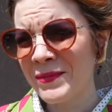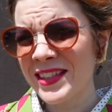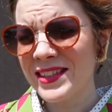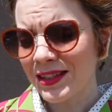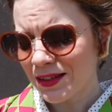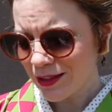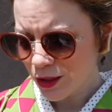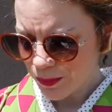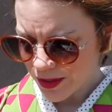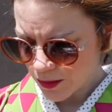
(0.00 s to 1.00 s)
my
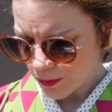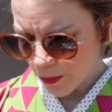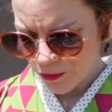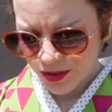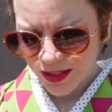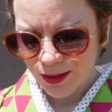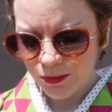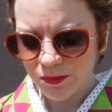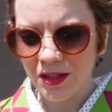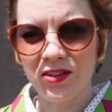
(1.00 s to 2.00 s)
size, but it's probably a tiny
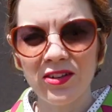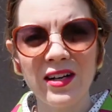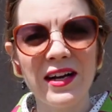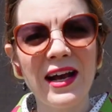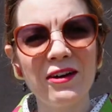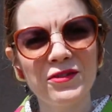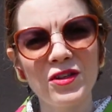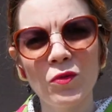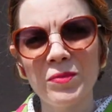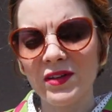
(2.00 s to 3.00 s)
bit better. I haven't
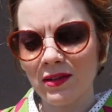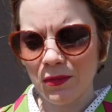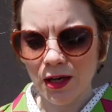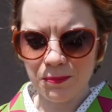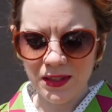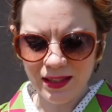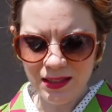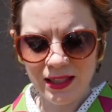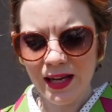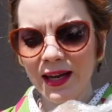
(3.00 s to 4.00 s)
opened them up
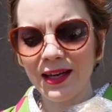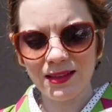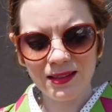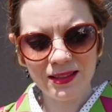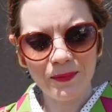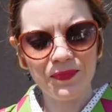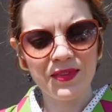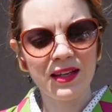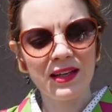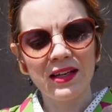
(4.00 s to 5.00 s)
yet, and
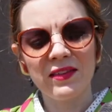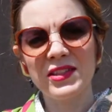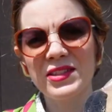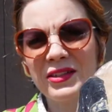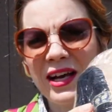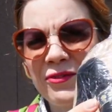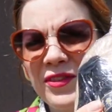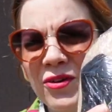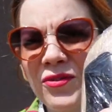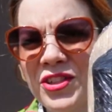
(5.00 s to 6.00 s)
they still have
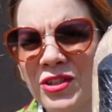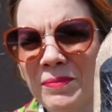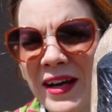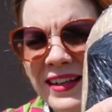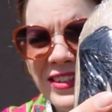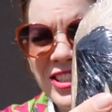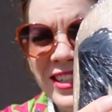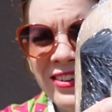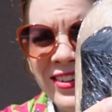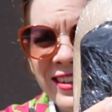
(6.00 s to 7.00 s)
the original
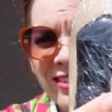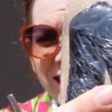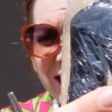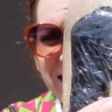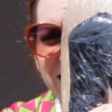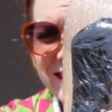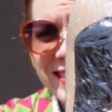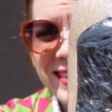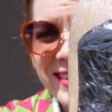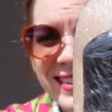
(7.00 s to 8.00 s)
packaging on it. Look at this.